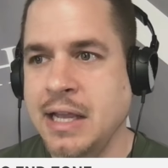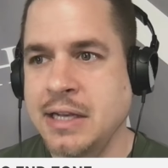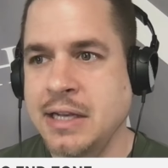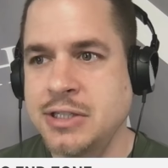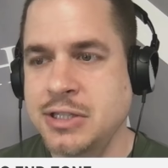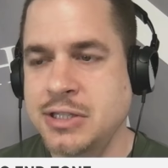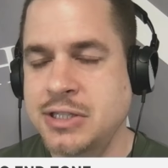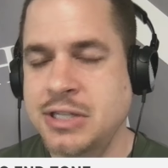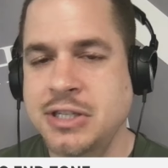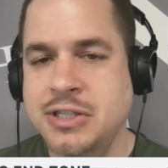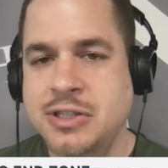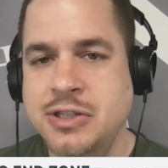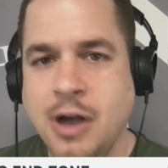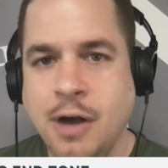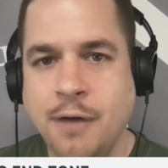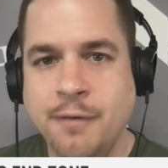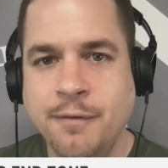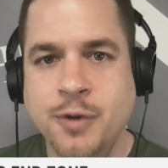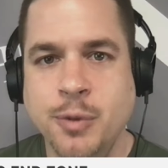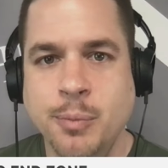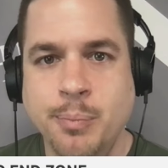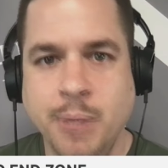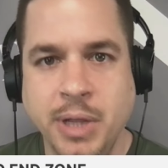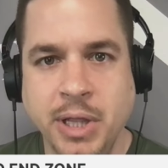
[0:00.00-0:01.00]
just his
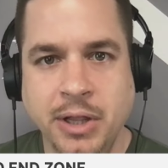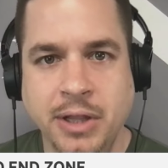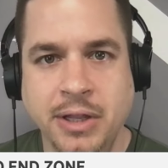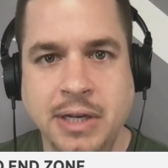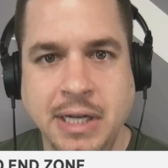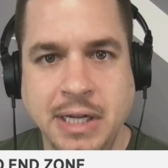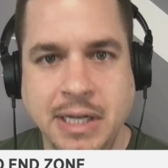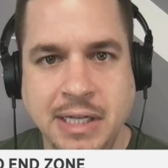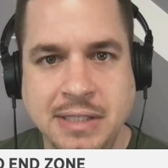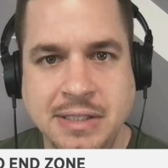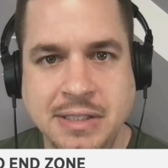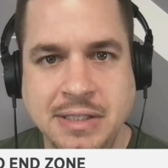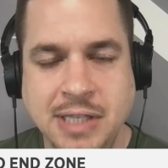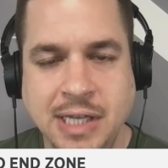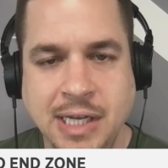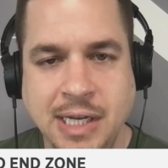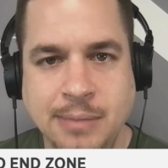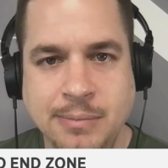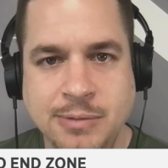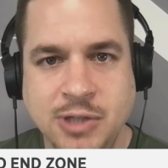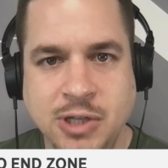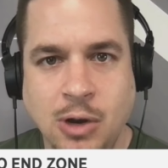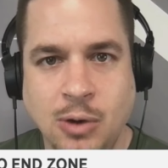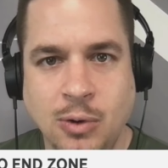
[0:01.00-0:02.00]
comfortability, it
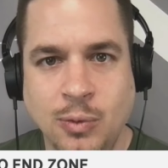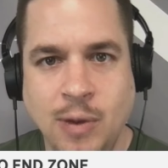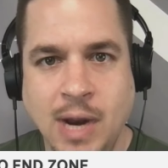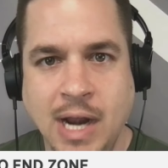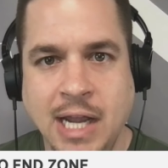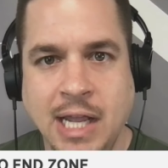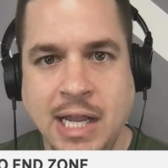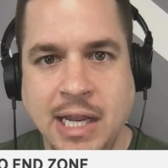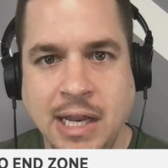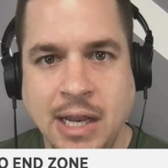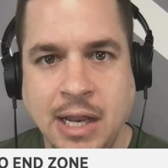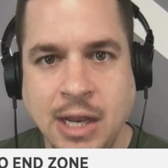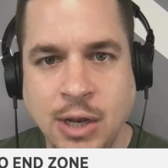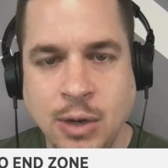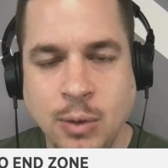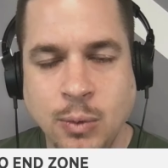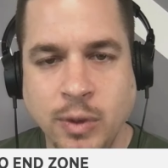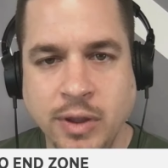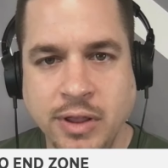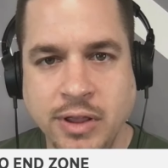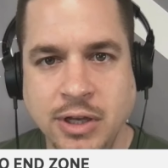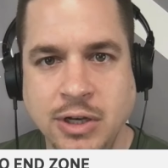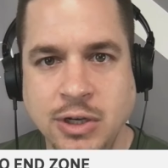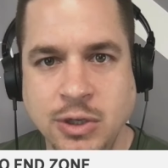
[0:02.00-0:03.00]
seems, already
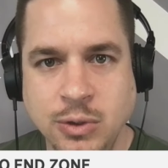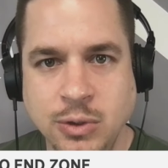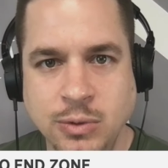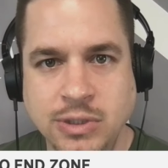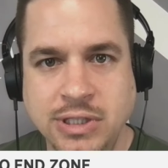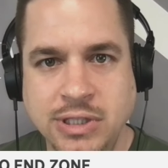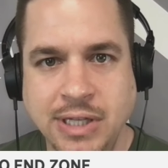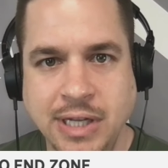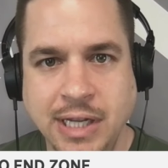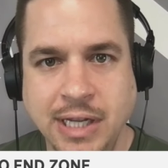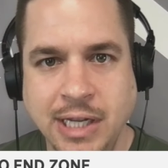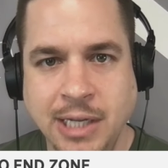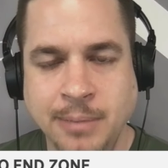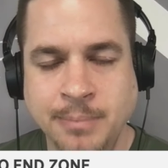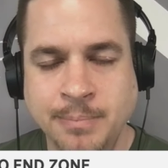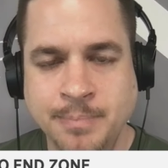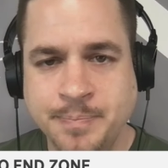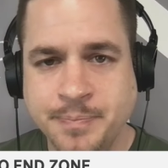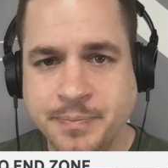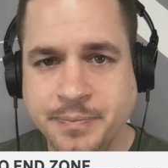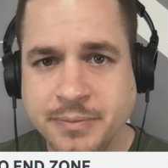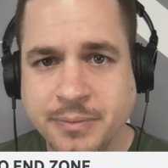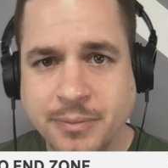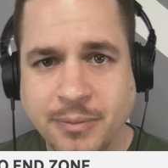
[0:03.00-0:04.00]
with a new team.